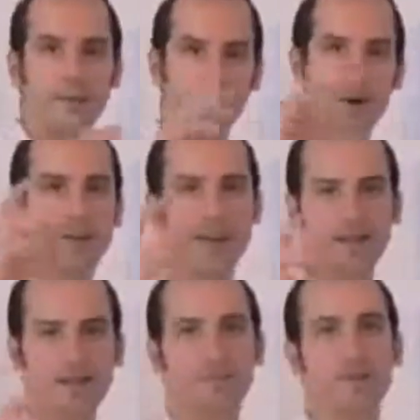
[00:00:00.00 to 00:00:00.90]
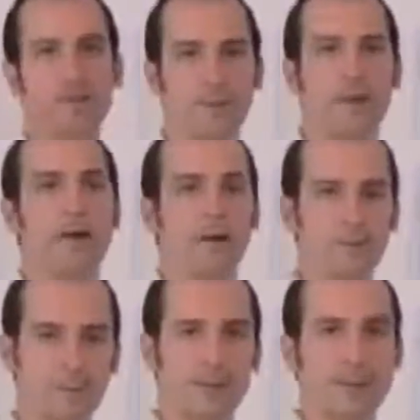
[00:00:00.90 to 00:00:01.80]
where that scroll bar
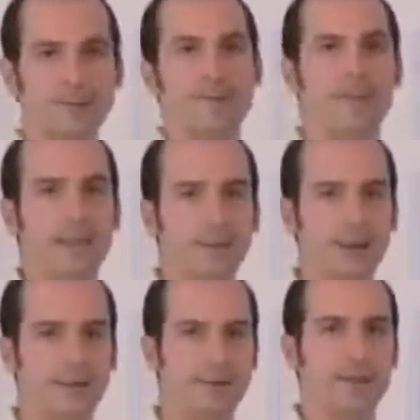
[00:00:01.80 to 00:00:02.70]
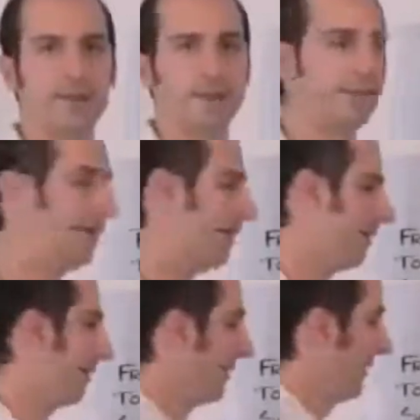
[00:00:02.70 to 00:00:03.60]
meets the email. So
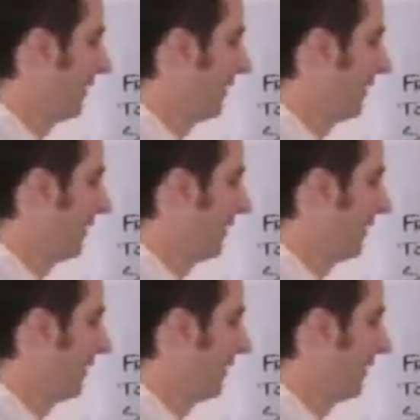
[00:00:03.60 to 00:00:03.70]
if